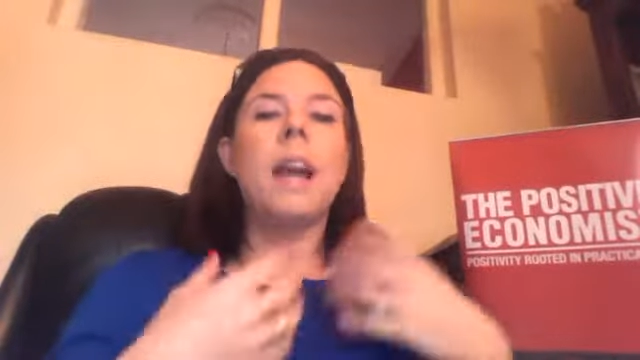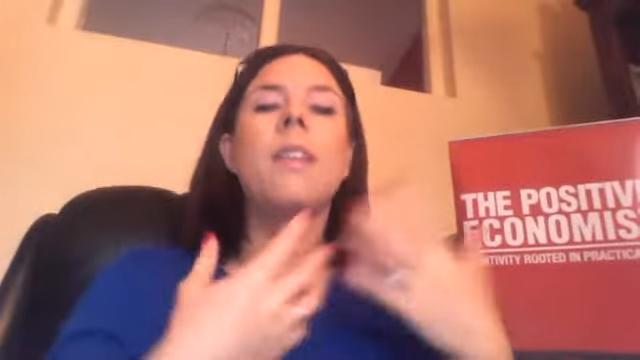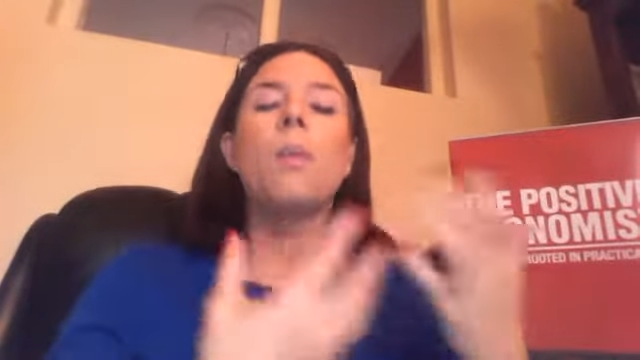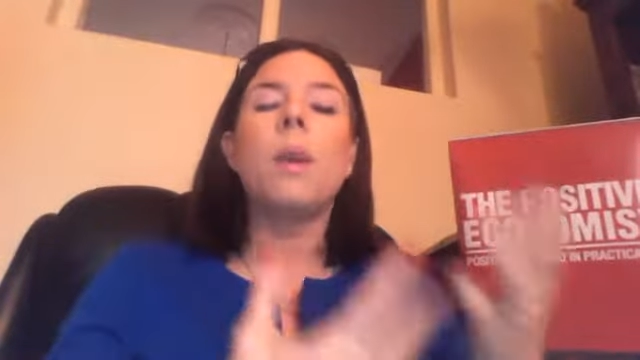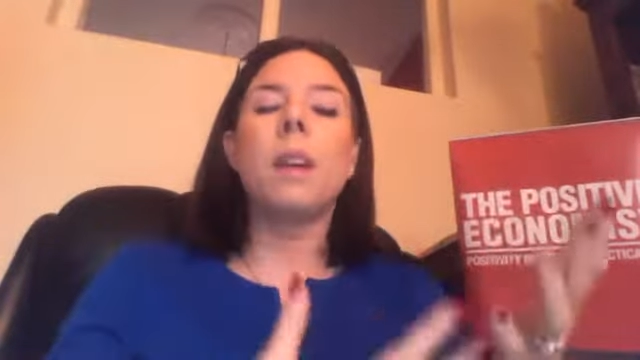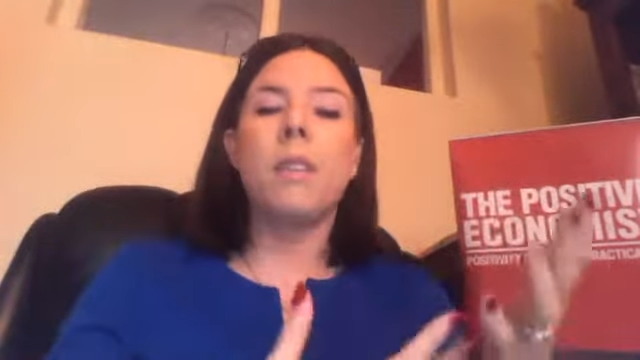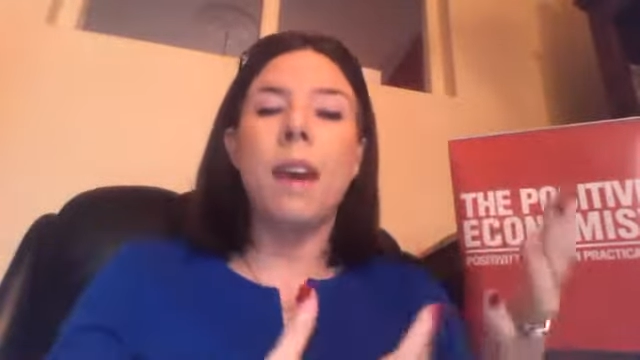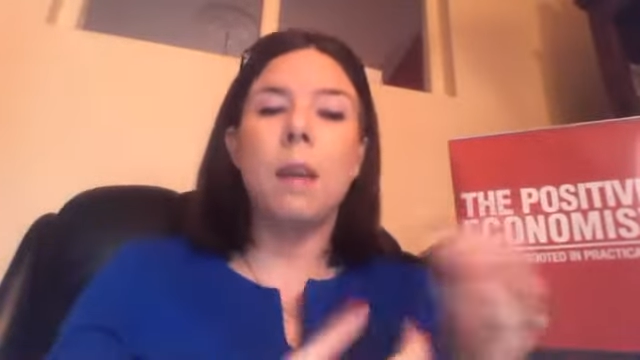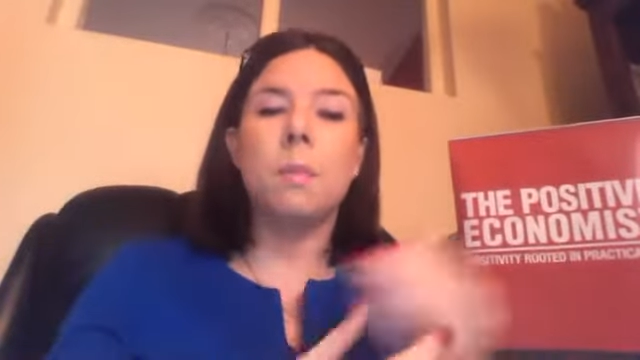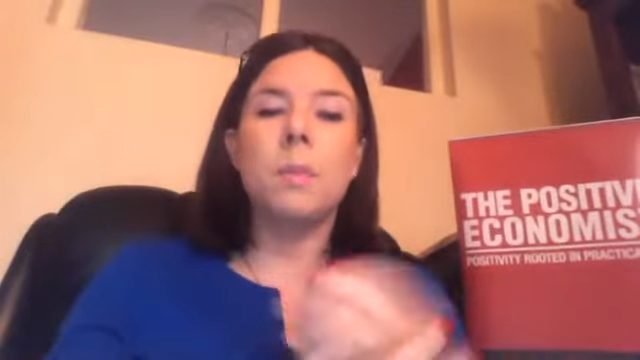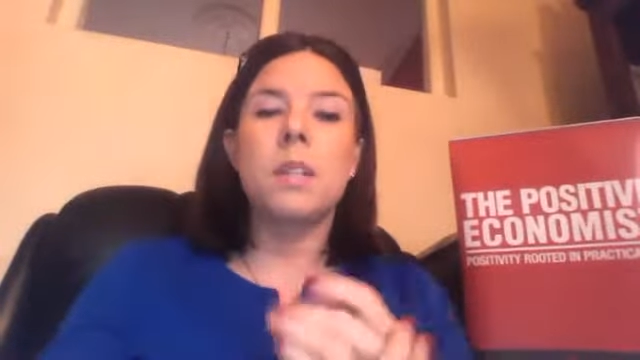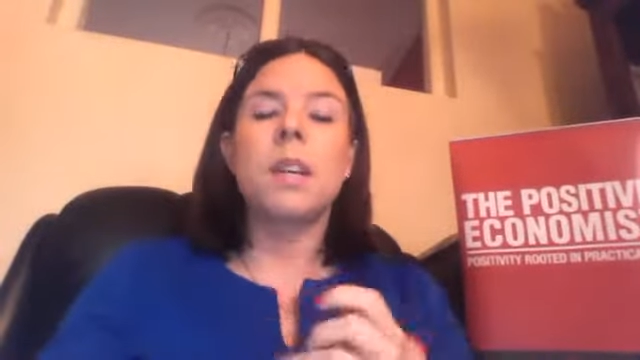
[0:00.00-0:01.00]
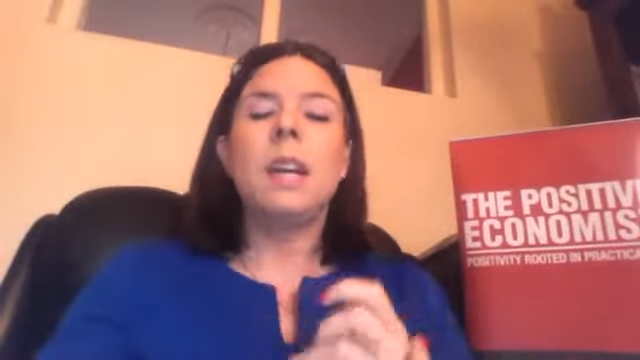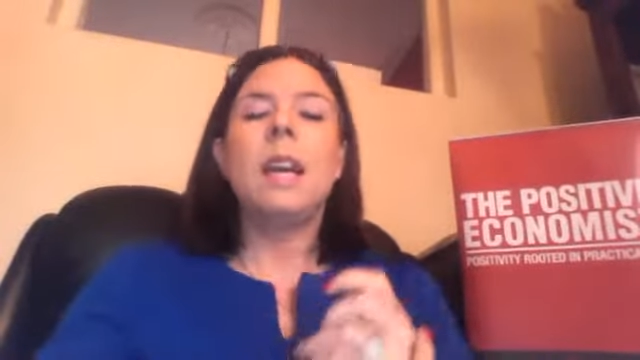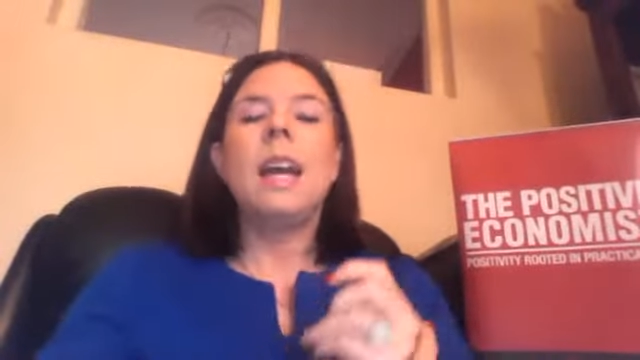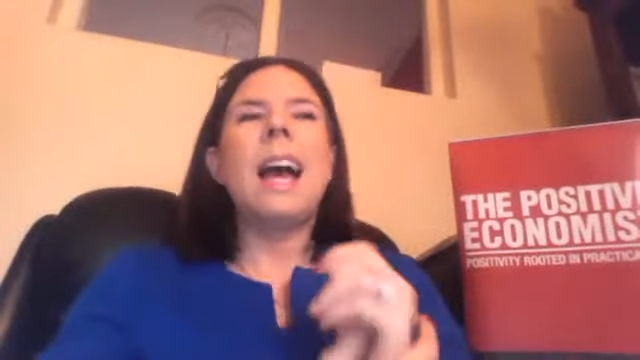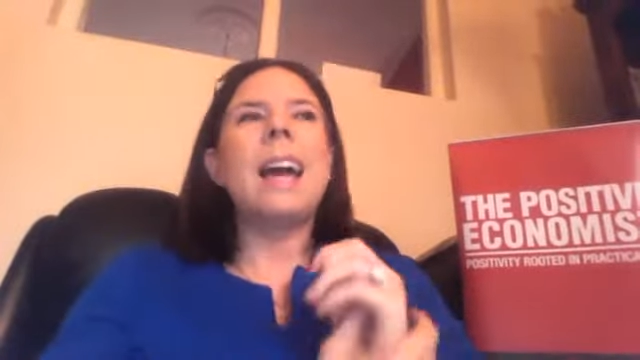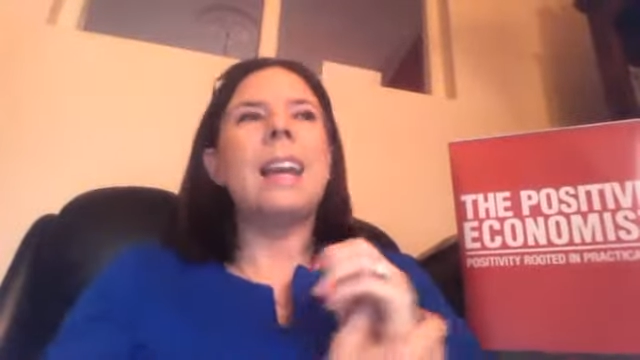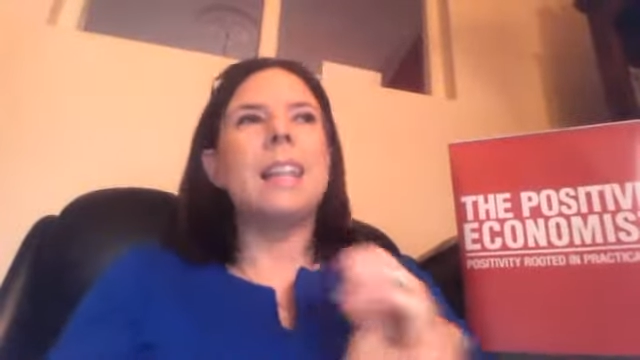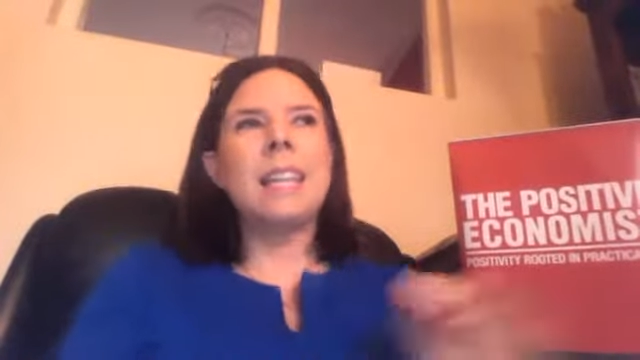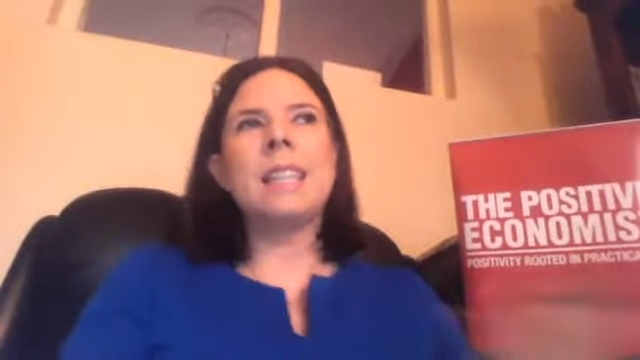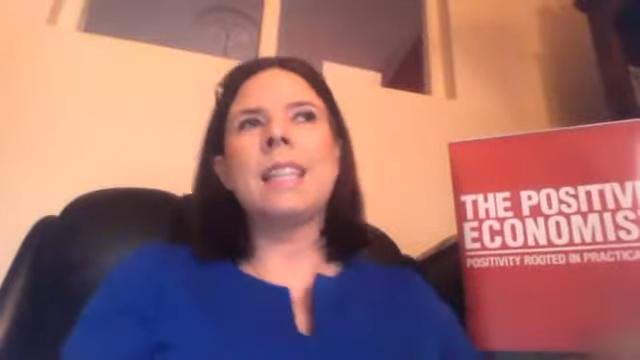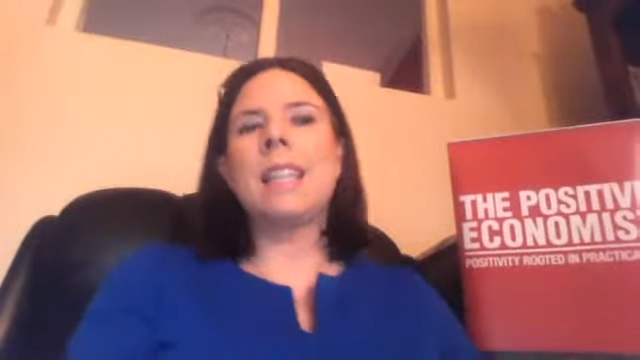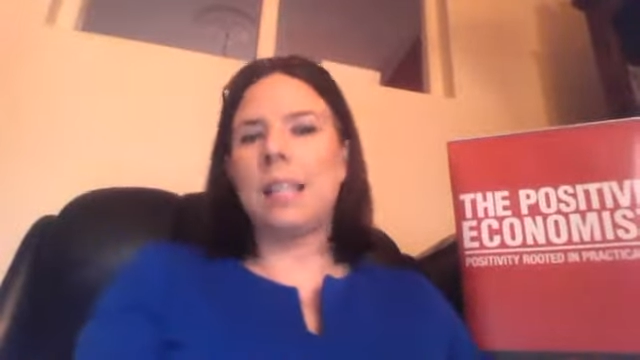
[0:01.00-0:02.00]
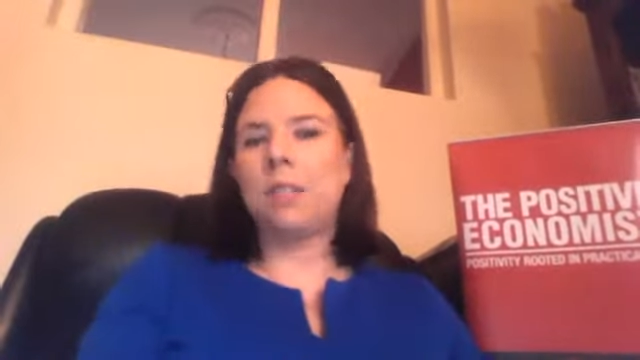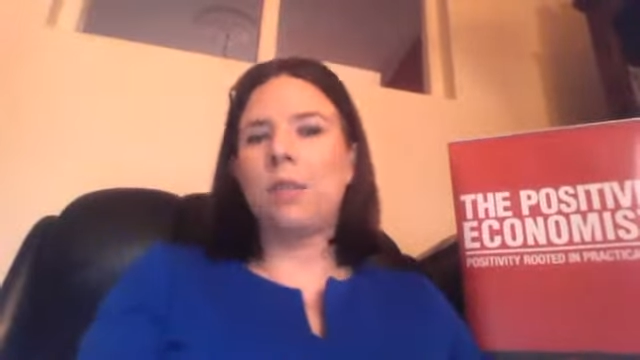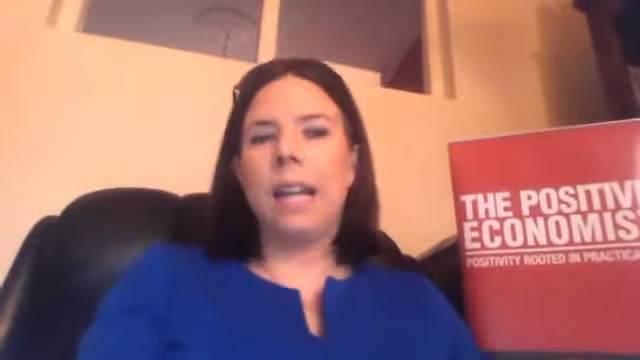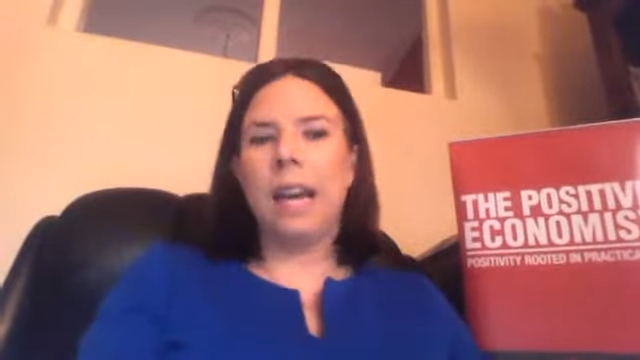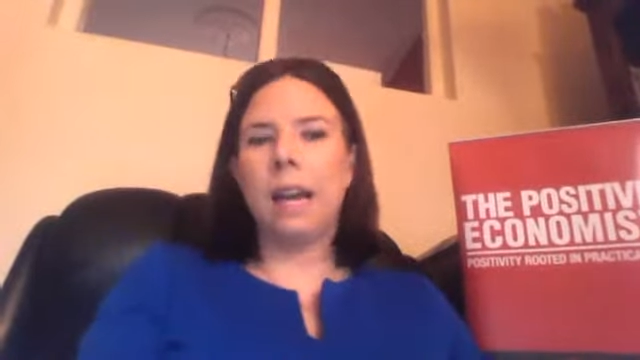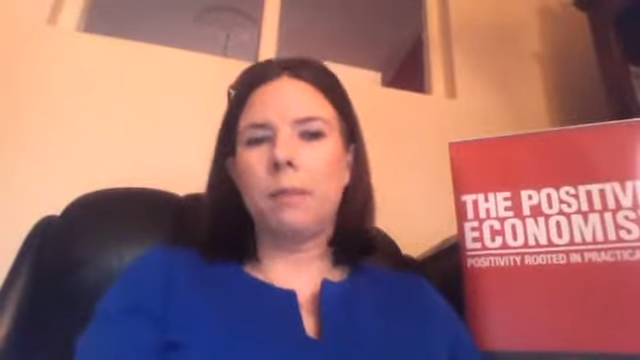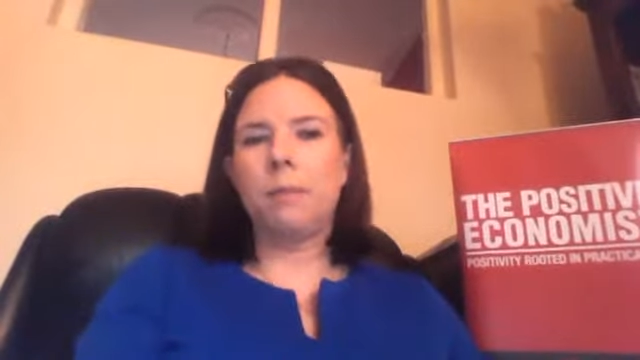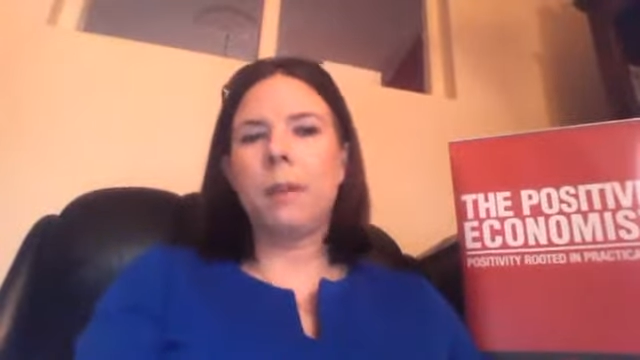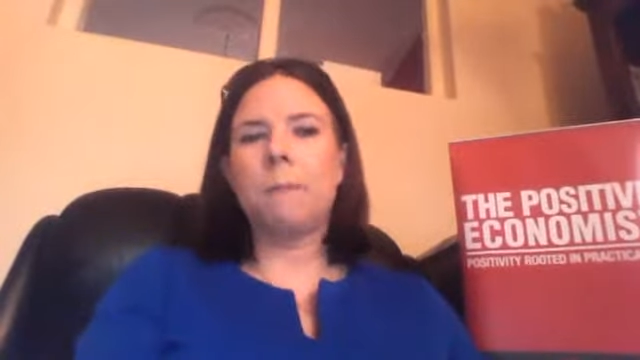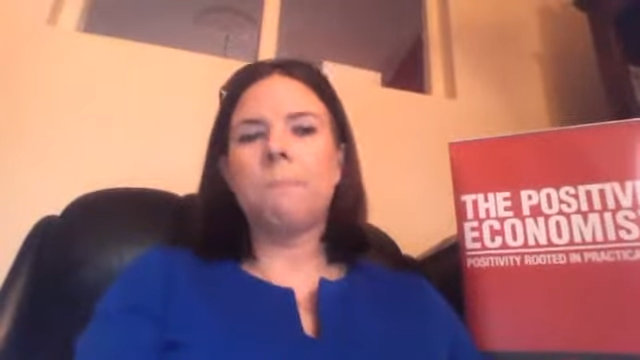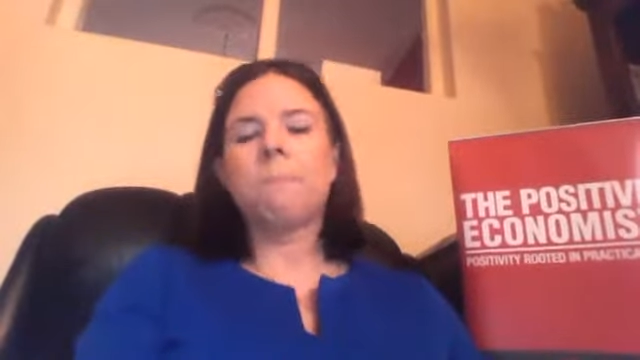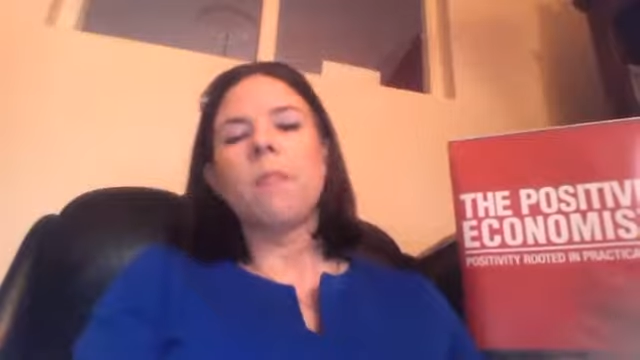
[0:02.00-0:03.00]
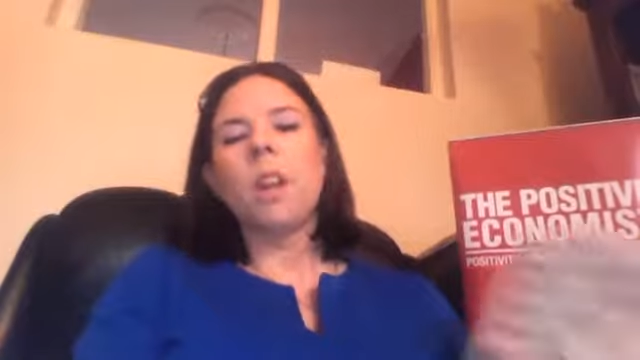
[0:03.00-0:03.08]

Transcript: and that we have helped. And I think that that's really helpful.